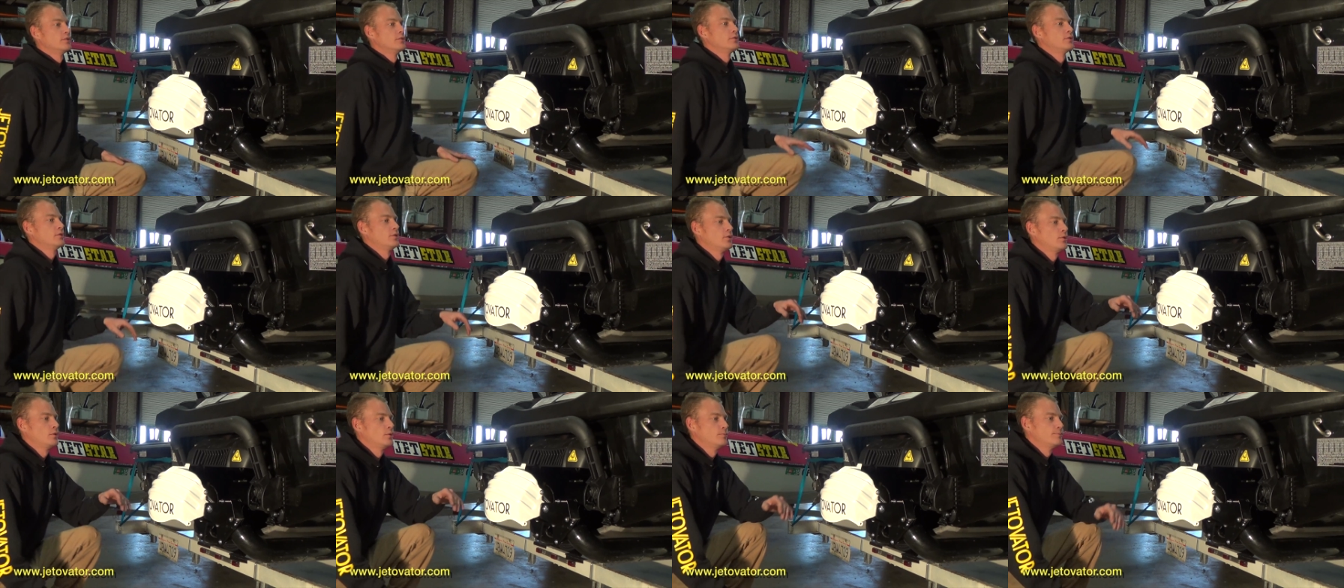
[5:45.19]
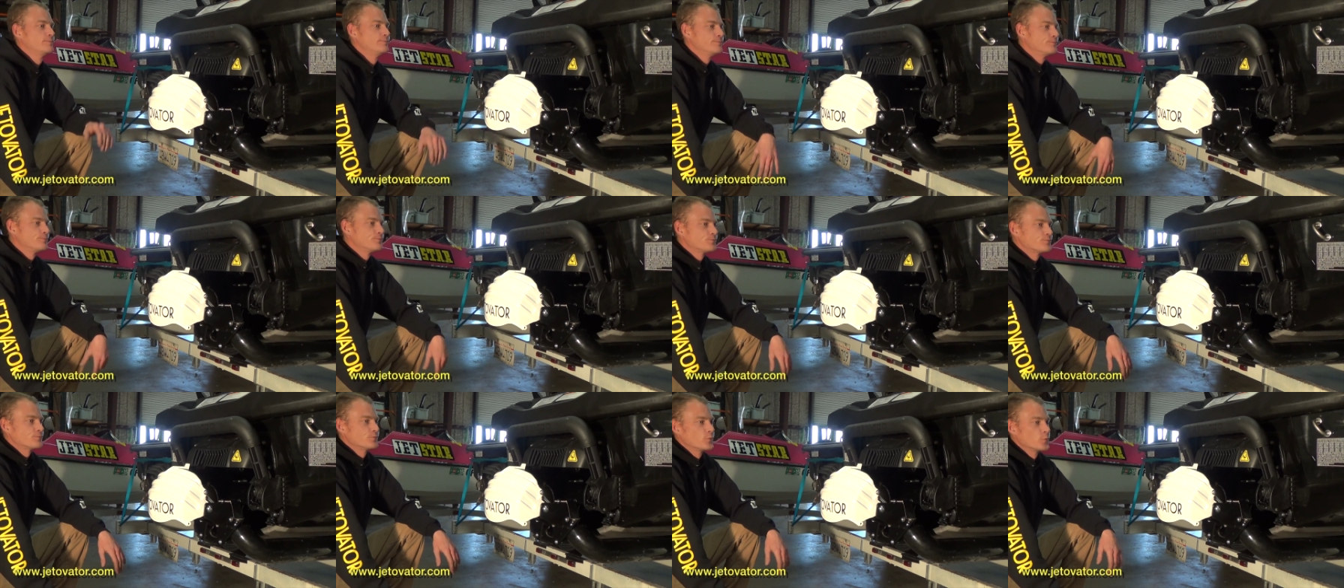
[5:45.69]
So
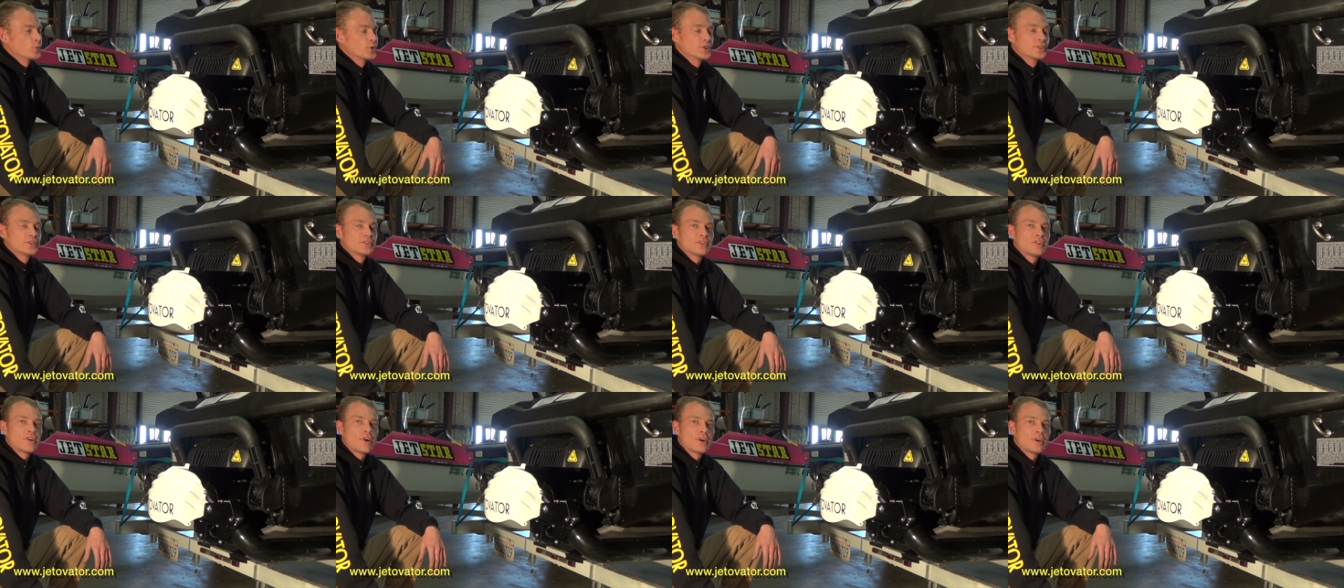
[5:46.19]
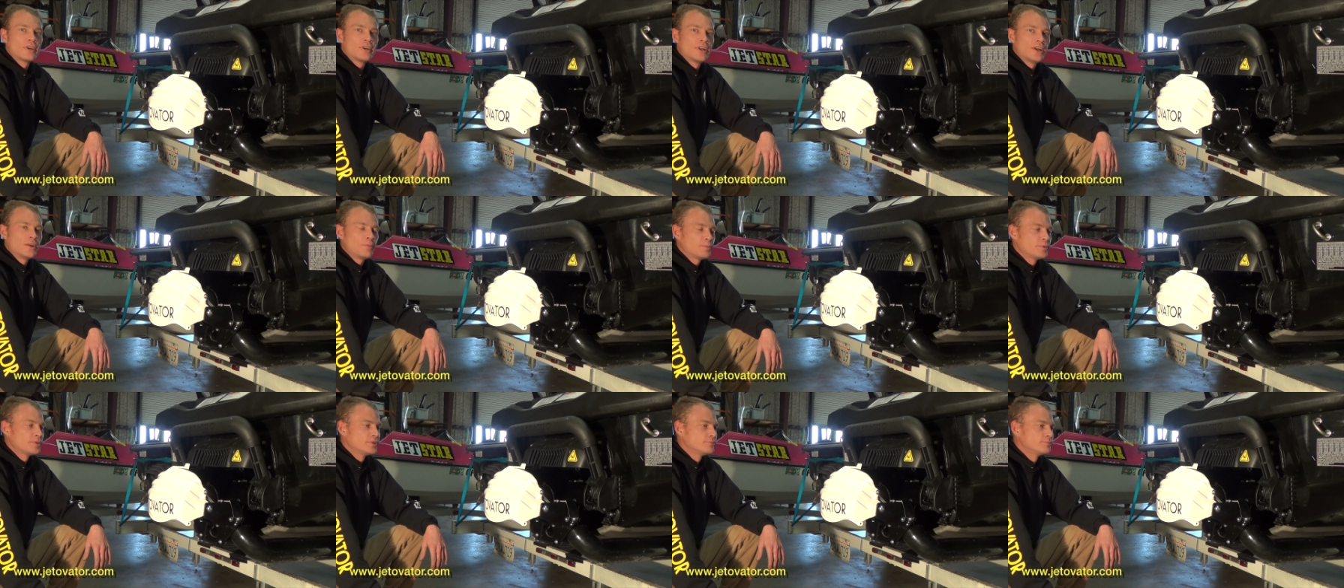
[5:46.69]
we're going to start it
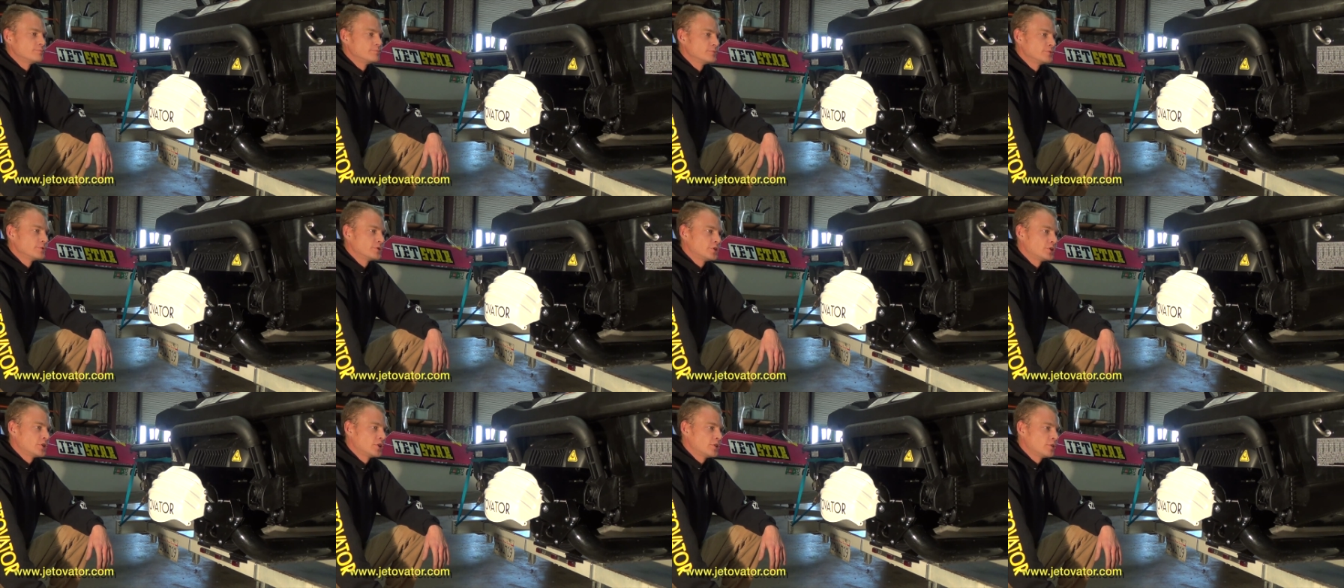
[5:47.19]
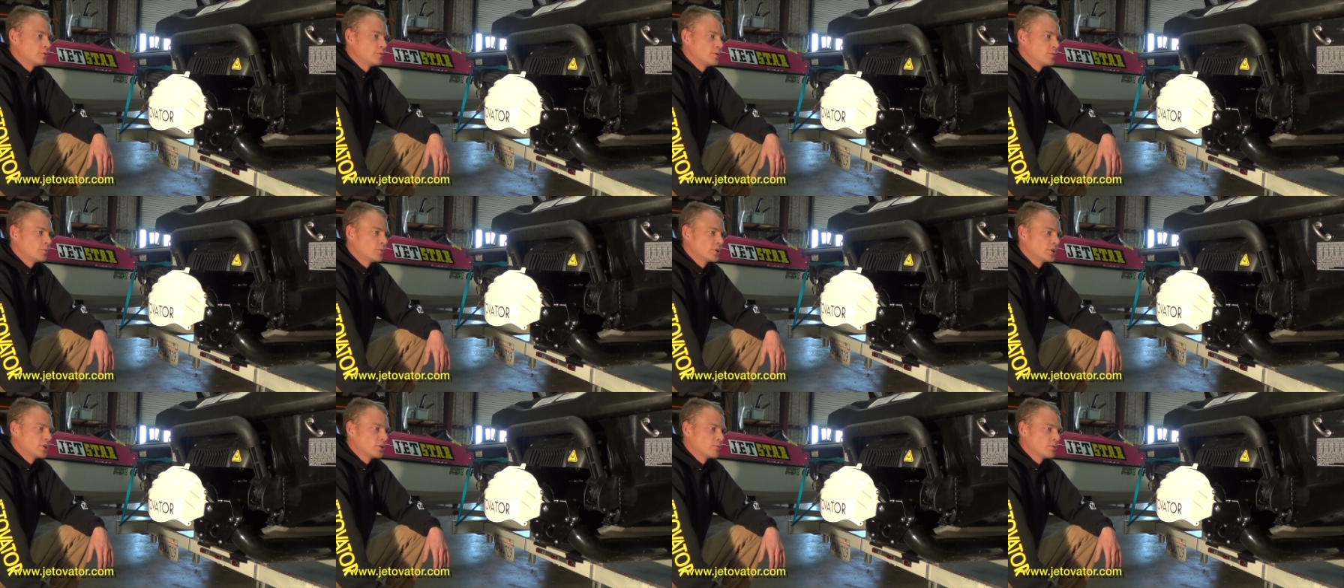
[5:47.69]
up and show you
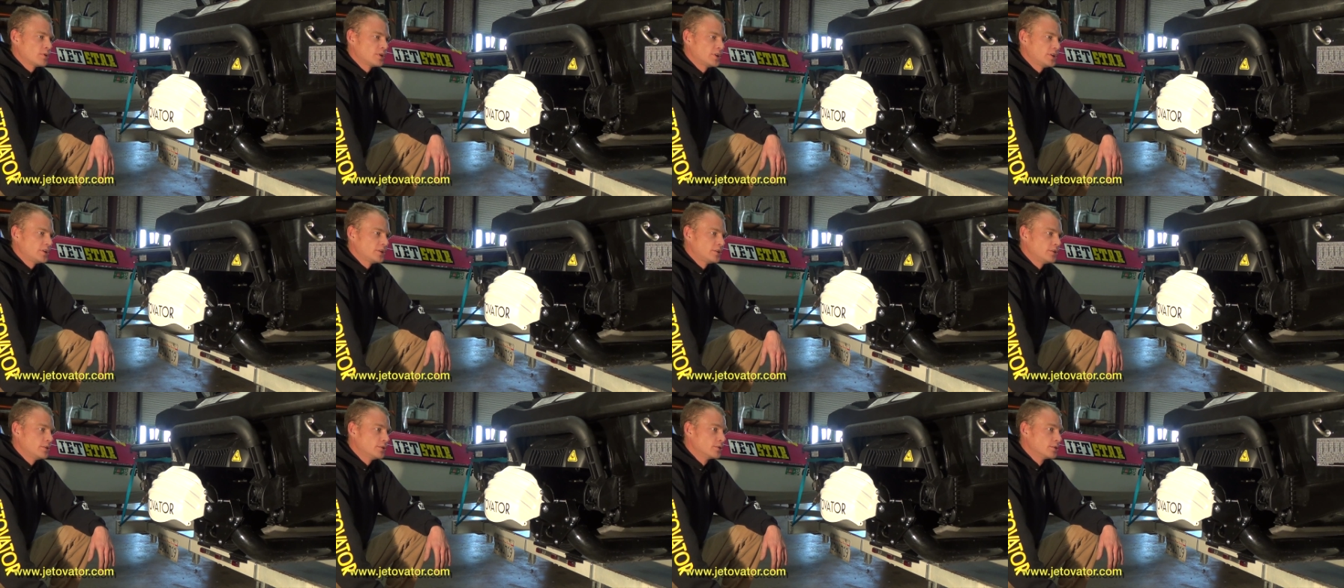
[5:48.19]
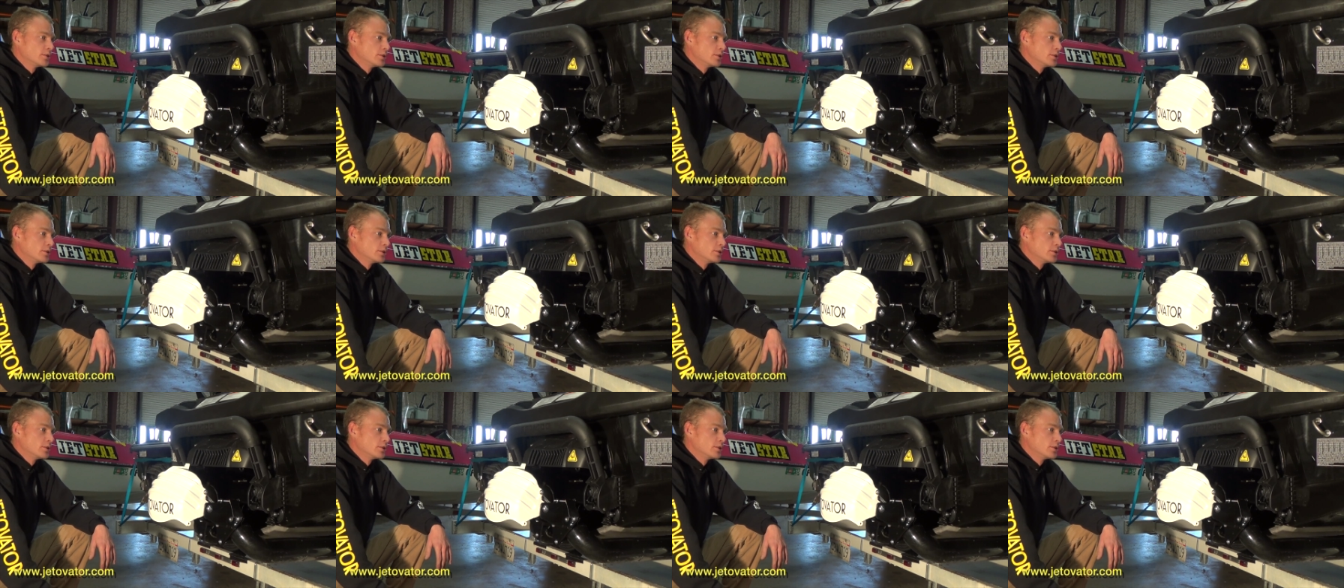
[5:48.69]
what we're going to run into.